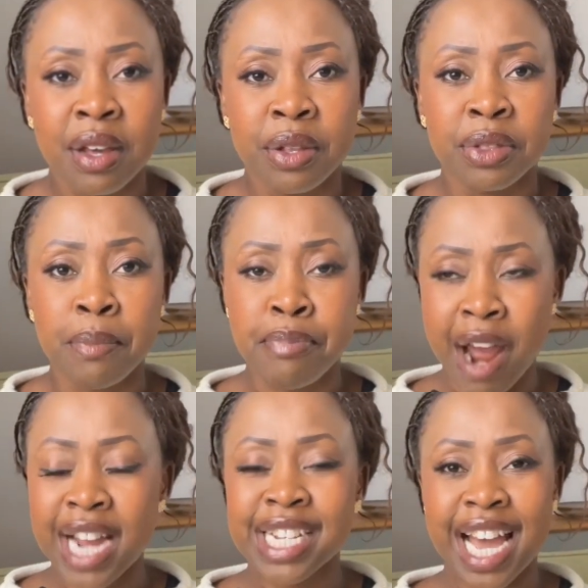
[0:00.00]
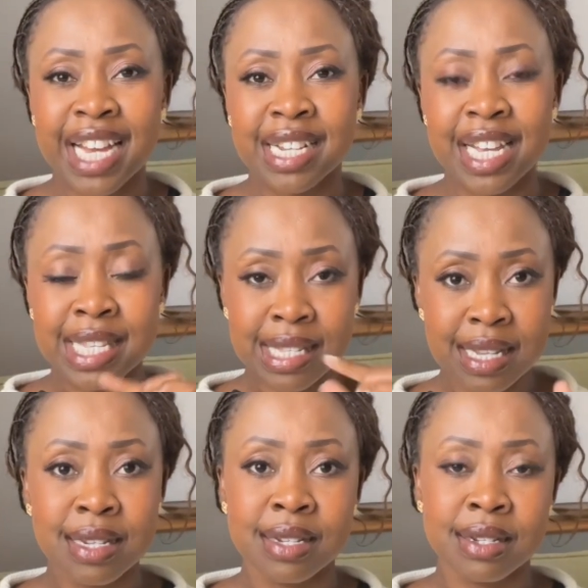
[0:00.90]
the brand had
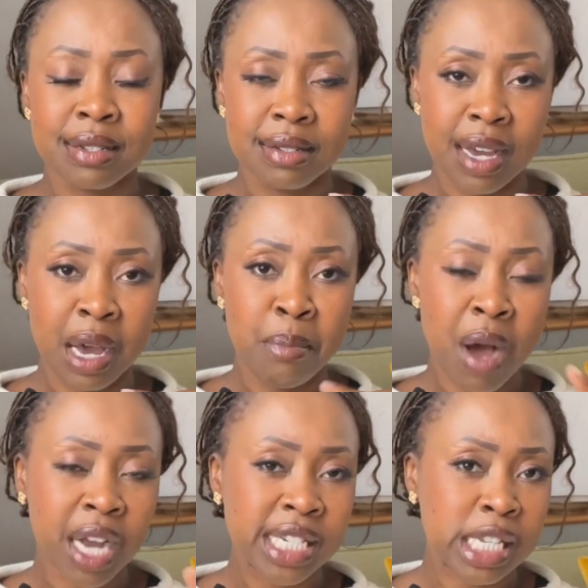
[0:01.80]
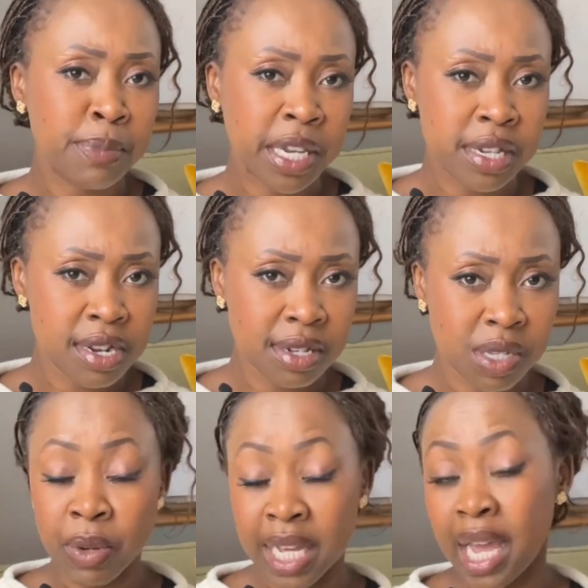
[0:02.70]
exceeded market expectations
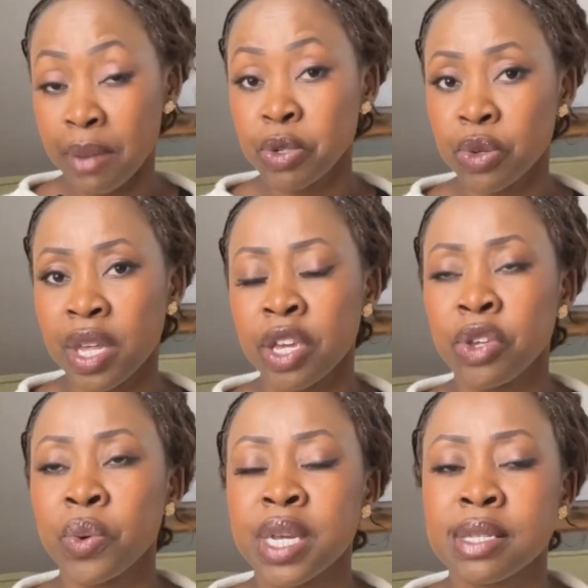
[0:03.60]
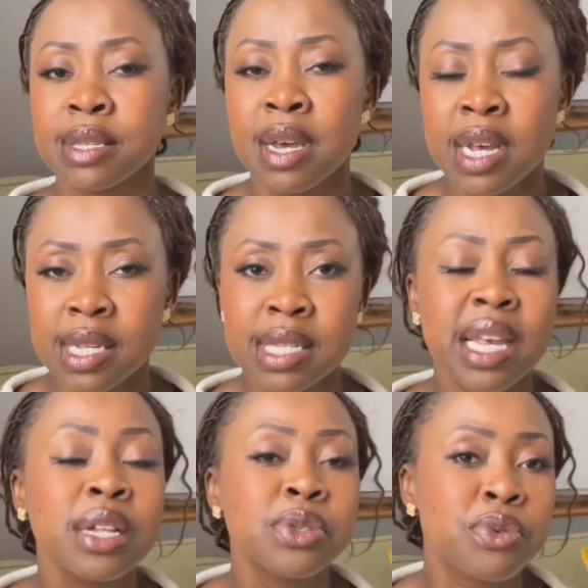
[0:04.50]
when it came to their US
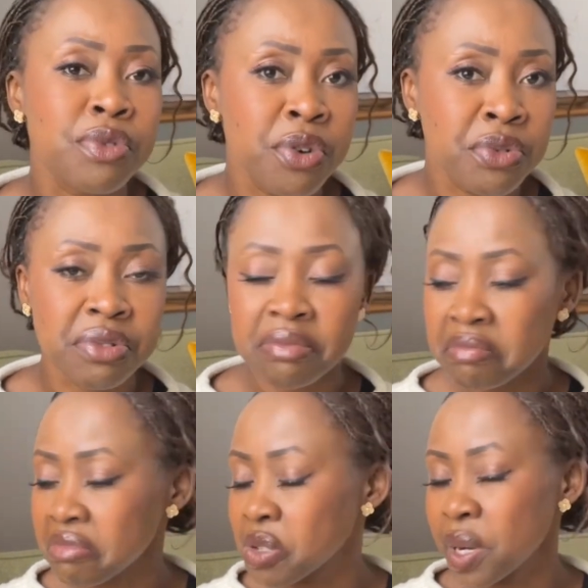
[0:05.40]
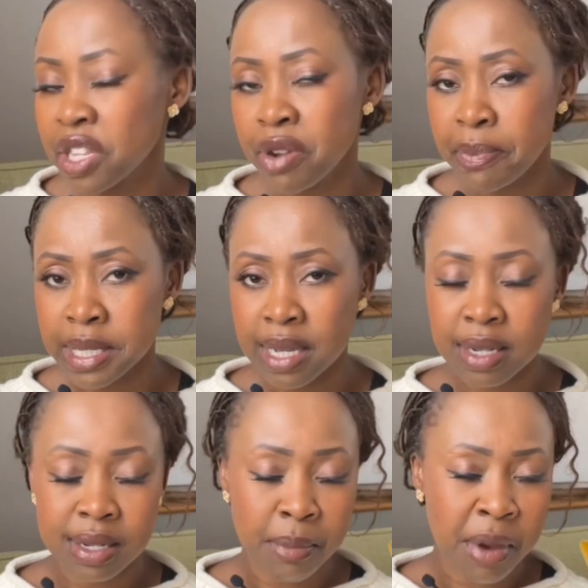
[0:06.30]
sales growth,
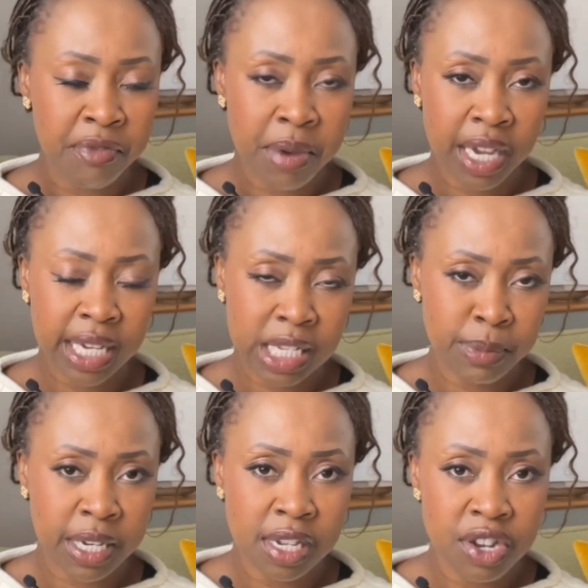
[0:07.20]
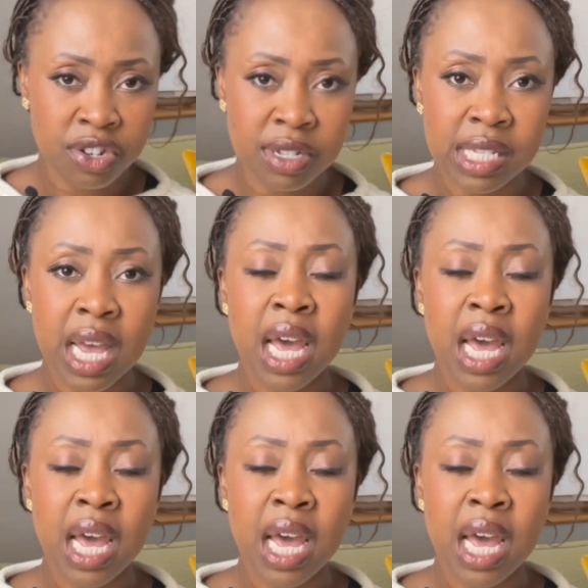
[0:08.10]
23% above market expectations.